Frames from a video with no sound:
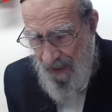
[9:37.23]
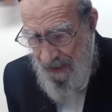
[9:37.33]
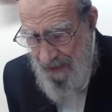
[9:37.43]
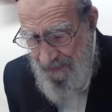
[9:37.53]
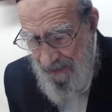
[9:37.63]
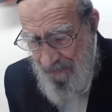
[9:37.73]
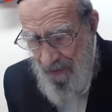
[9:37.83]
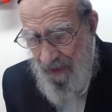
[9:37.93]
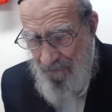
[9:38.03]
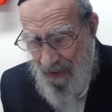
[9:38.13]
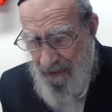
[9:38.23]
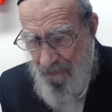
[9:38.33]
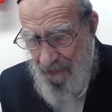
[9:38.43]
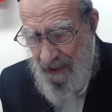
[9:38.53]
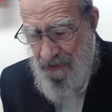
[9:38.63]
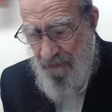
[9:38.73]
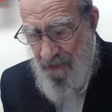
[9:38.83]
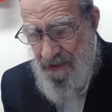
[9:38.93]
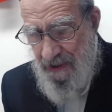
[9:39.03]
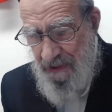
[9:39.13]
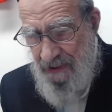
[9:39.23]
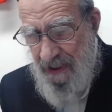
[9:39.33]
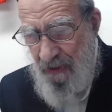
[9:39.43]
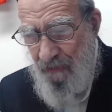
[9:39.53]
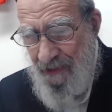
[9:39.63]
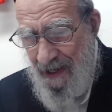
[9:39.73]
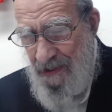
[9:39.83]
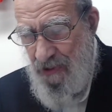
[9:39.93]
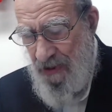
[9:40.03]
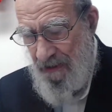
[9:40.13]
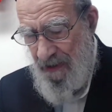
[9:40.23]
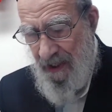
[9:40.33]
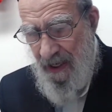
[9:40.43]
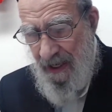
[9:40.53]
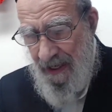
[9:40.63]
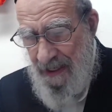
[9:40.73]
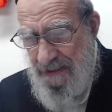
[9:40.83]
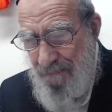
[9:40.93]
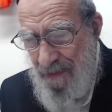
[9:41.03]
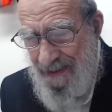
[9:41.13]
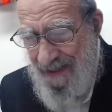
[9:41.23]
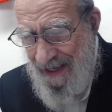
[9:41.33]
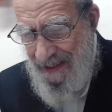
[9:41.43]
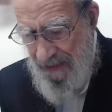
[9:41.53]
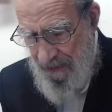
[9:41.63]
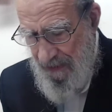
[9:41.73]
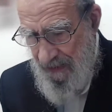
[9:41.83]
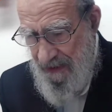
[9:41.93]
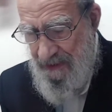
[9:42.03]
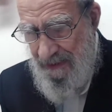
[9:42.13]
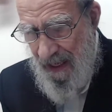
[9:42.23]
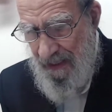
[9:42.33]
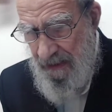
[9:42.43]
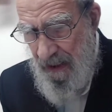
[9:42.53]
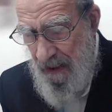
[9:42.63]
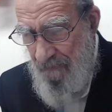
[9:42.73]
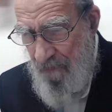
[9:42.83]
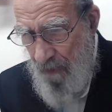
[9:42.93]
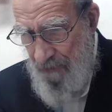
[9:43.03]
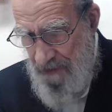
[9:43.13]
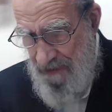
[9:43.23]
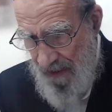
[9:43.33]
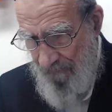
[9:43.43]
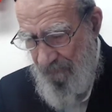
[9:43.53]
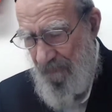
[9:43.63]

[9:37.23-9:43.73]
It, divine creation means it is a creation. Its beginning is not from itself.